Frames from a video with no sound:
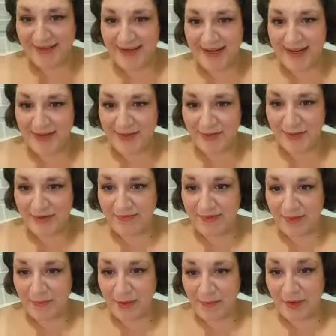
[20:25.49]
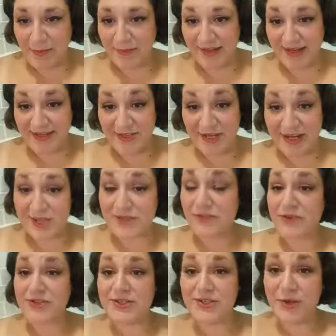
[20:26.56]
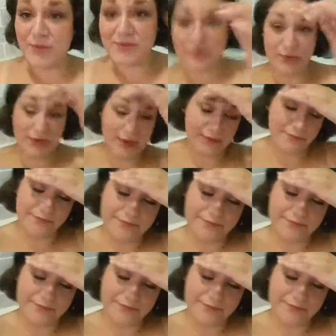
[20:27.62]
How do I feel about public education versus homeschooling?